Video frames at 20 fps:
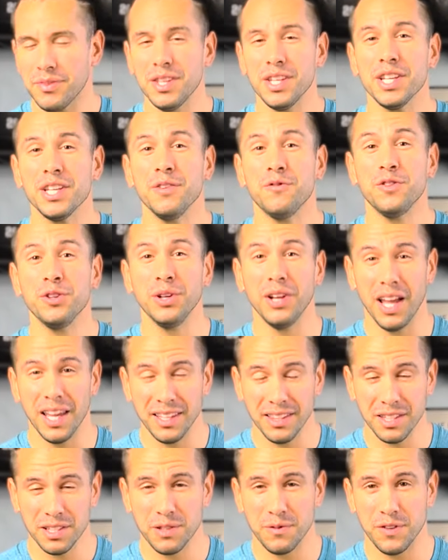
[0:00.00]
If you like
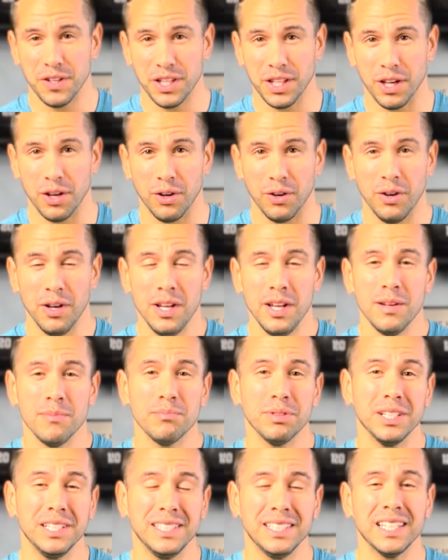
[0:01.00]
this video,
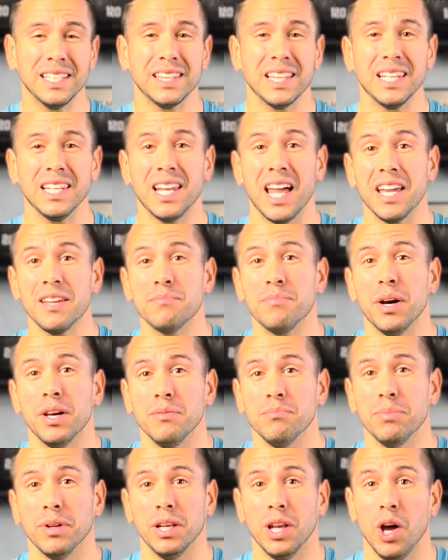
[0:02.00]
Please hit the like button
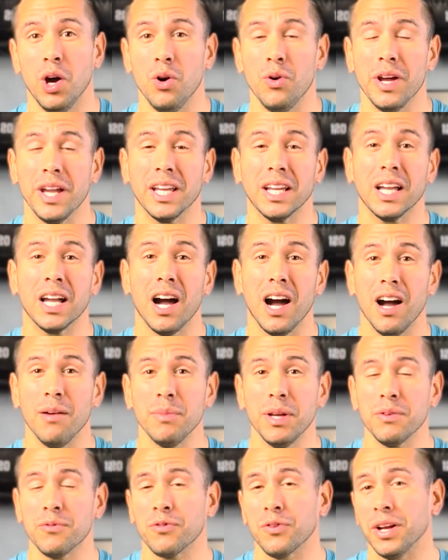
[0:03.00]
below and comment
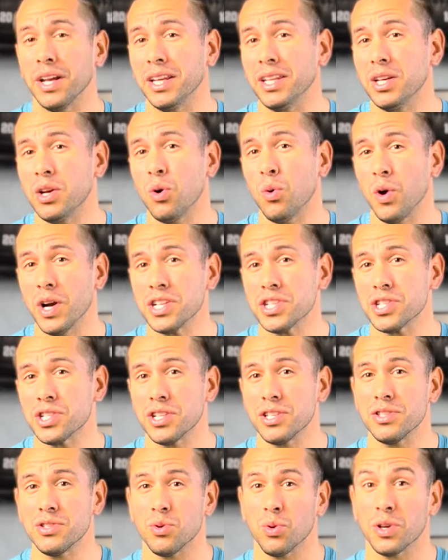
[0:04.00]
for any
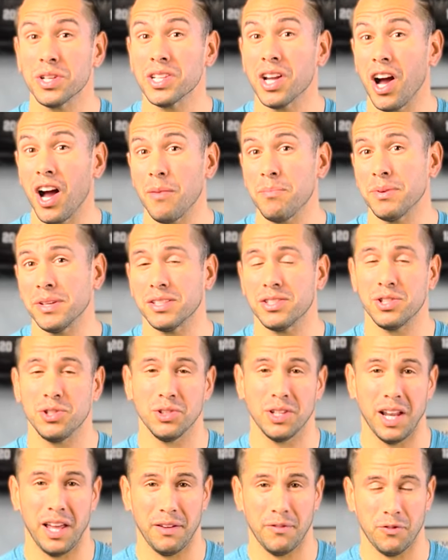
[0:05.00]
questions or topics you'd
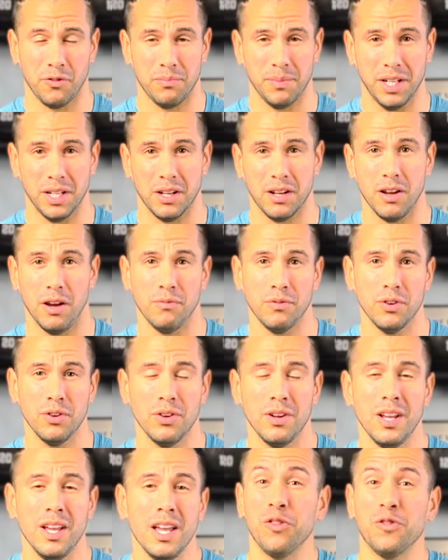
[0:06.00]
like for me to cover.
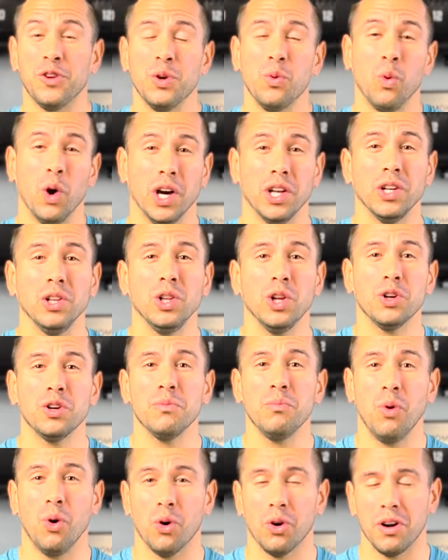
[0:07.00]
If you want to learn
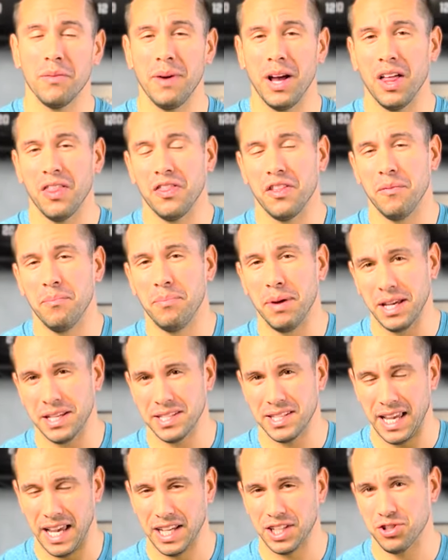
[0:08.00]
more about the best
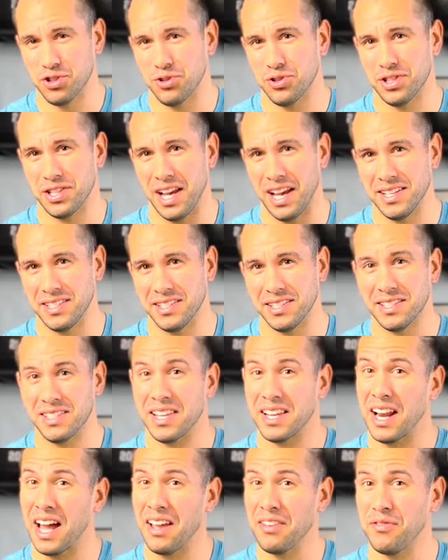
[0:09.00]
exercises that
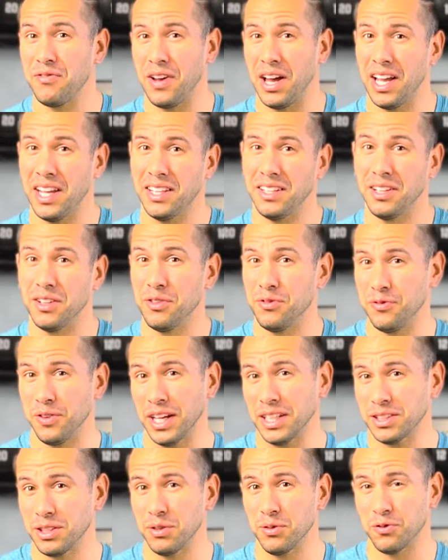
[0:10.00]
I find
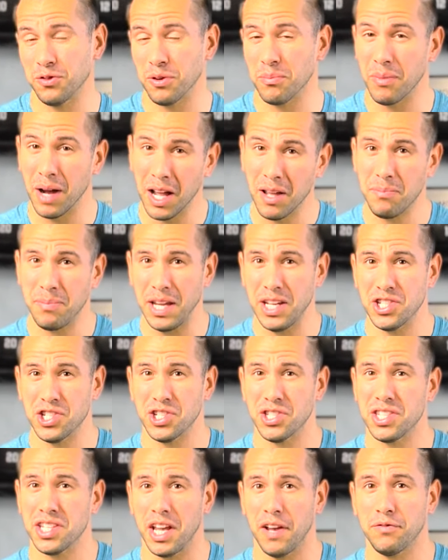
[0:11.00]
effective for my patients
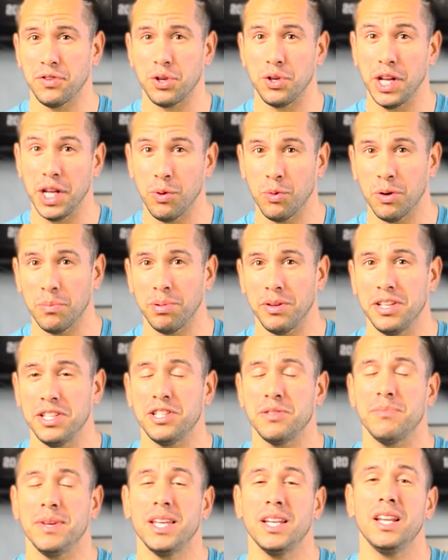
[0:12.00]
after knee
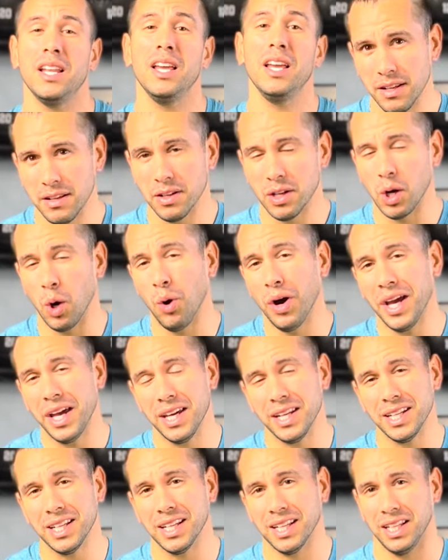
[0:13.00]
replacement, go ahead
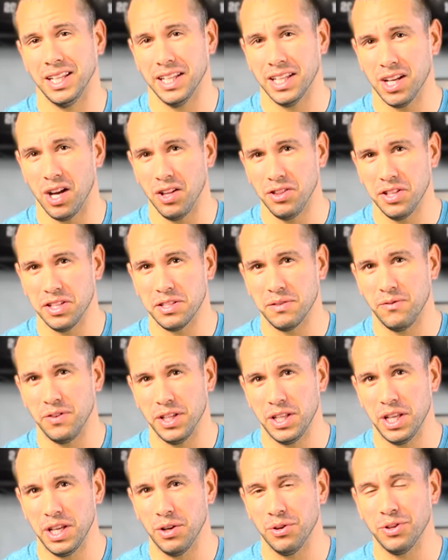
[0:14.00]
and click on this
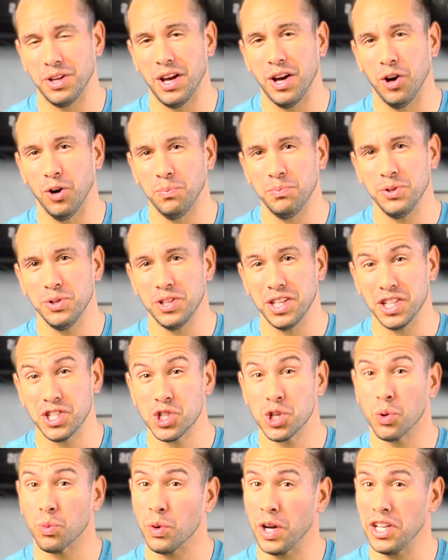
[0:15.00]
video to help you get your
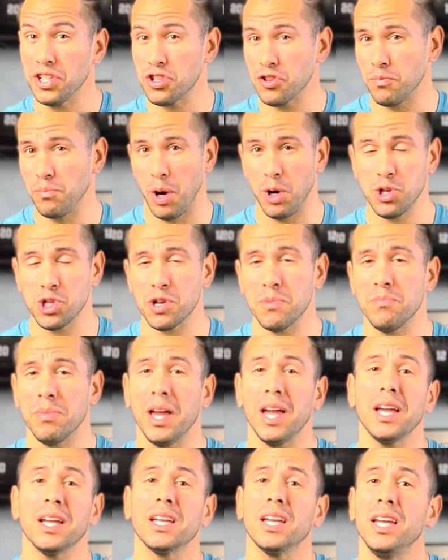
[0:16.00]
range of motion
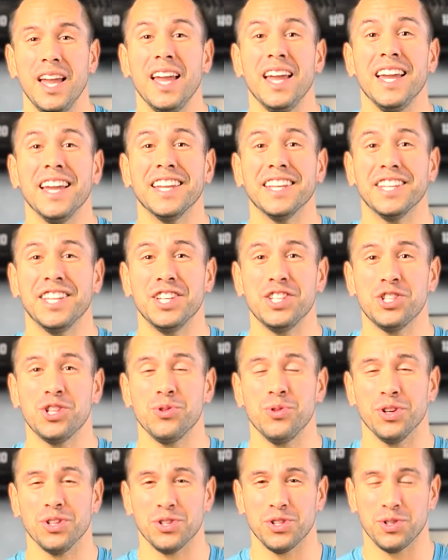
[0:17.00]
back and get you
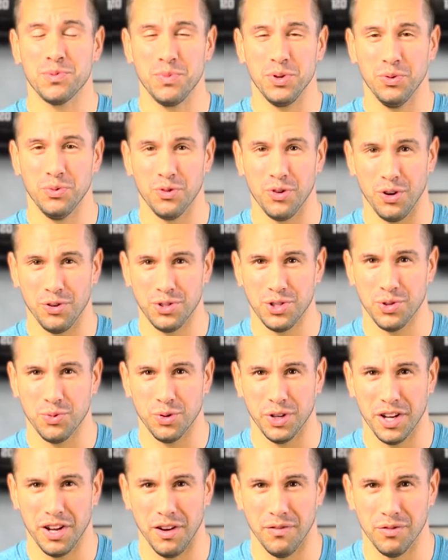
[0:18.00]
on a smooth road to
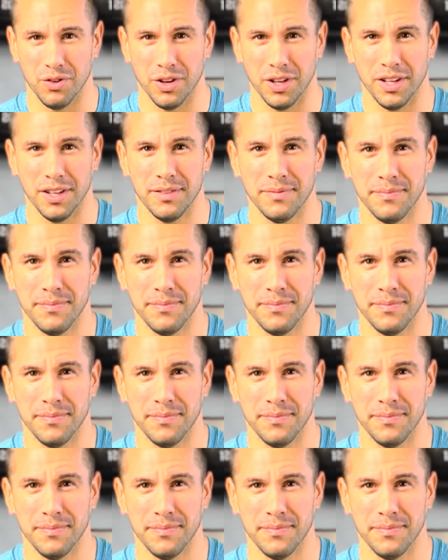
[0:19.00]
recovery.